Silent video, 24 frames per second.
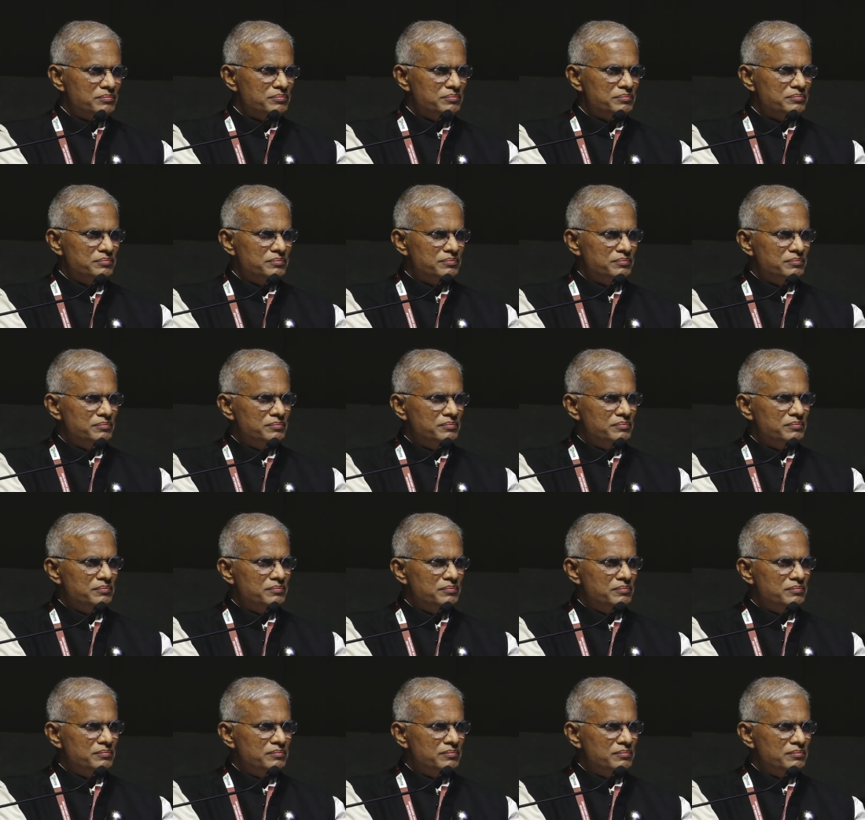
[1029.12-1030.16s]

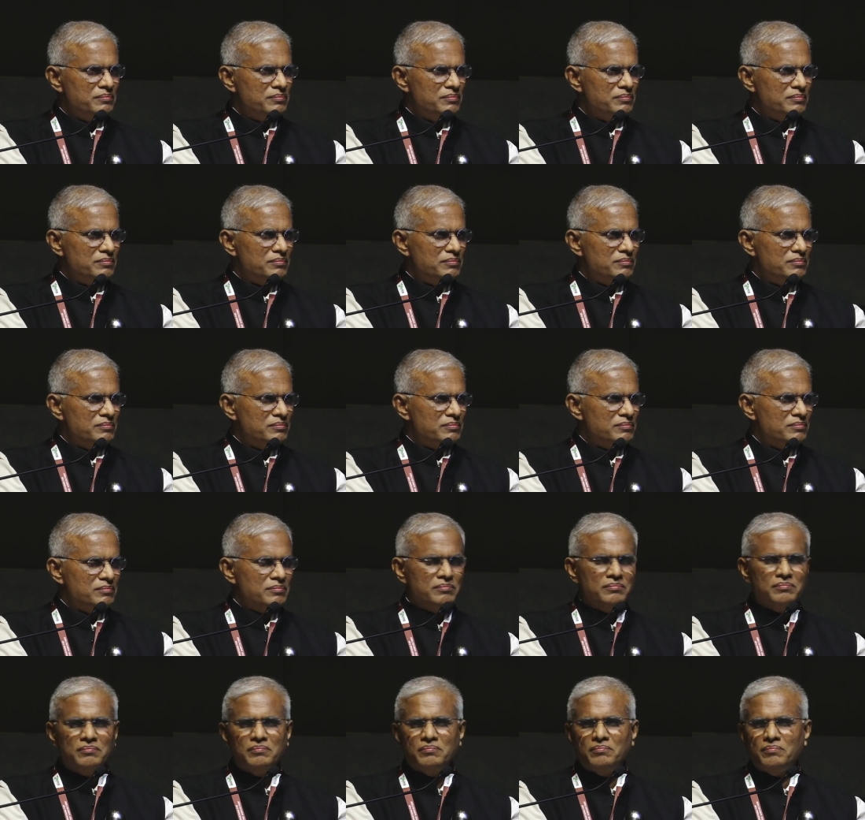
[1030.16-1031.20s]

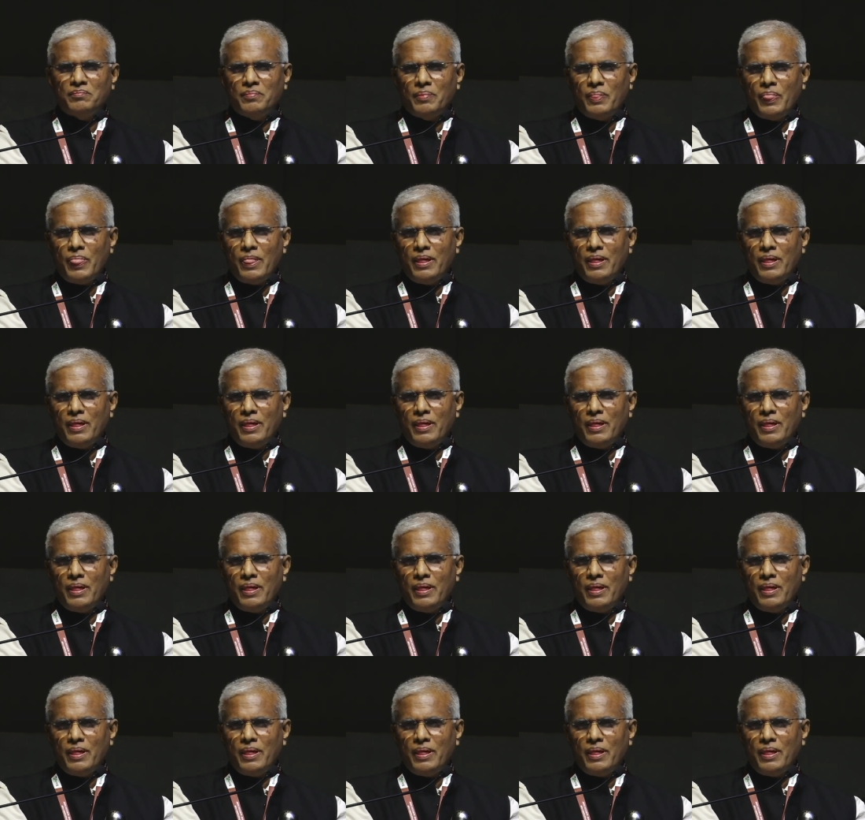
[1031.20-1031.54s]
(silence)